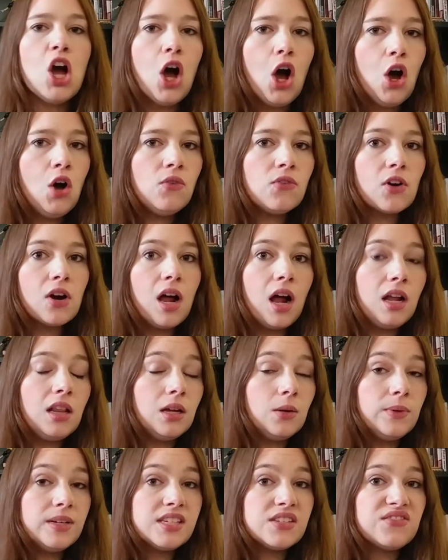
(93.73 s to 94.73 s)
Overall,
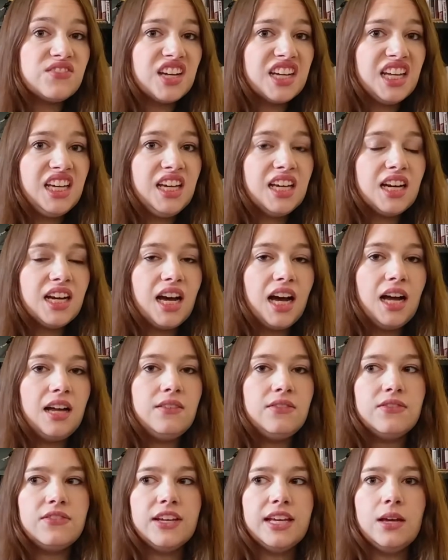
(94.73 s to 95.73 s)
it was funny
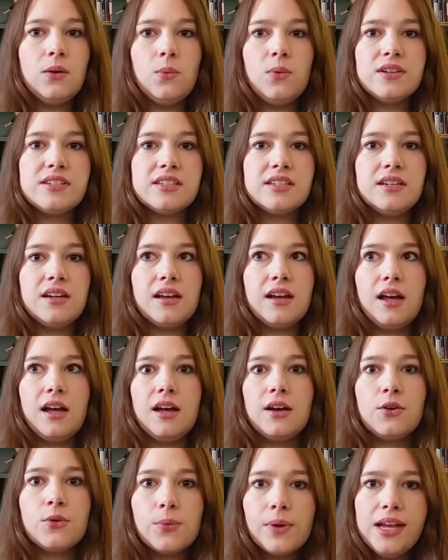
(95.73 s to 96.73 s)
enough. It wasn't
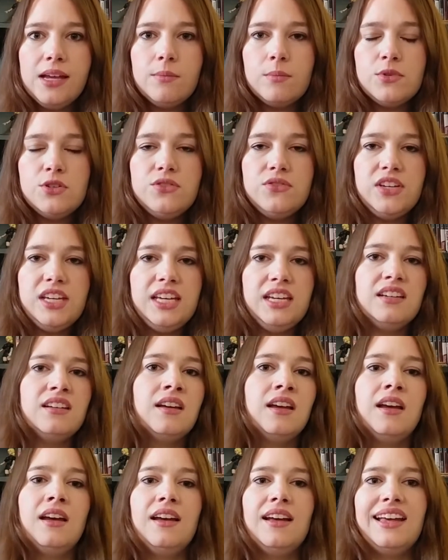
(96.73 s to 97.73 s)
a great movie.
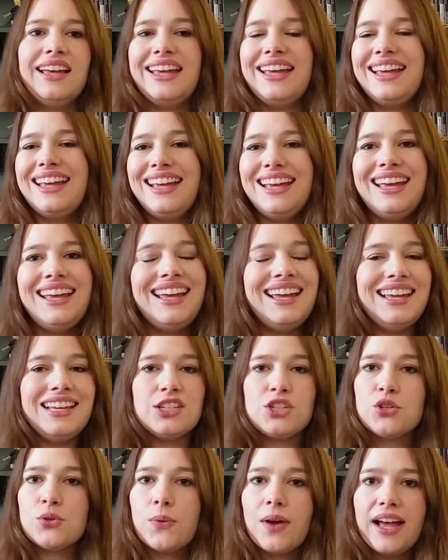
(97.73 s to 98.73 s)

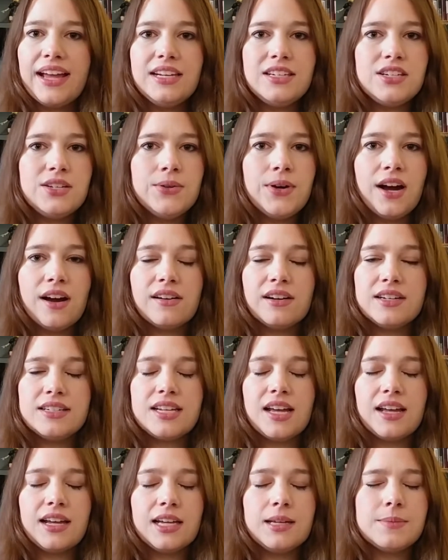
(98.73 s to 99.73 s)
It tried too hard at
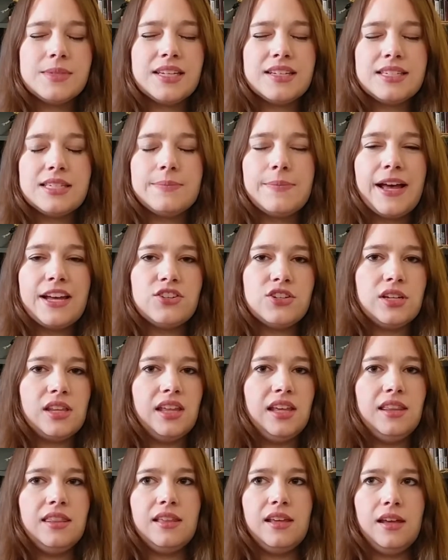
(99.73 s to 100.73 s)
times,
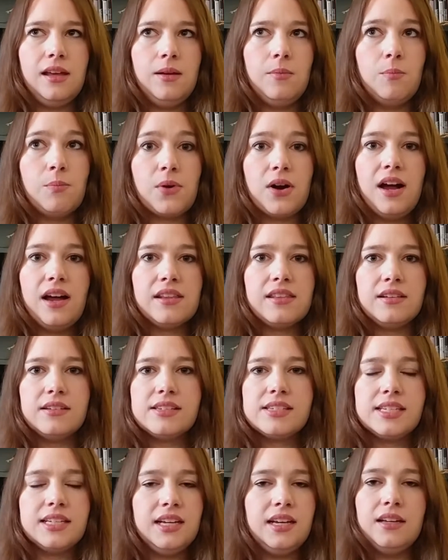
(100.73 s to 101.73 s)
especially the brothel
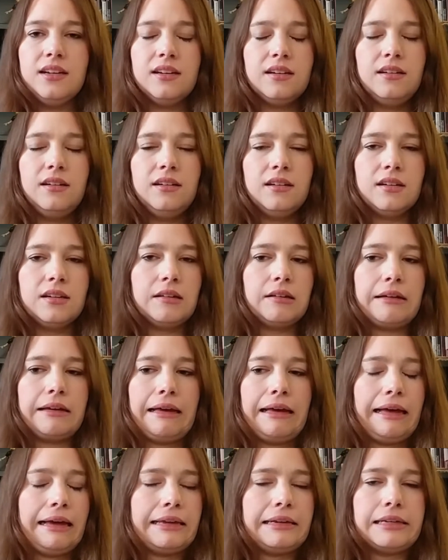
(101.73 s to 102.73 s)
scene.
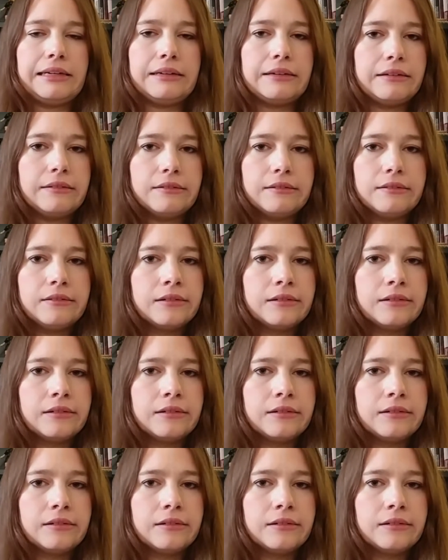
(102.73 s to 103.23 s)
I didn't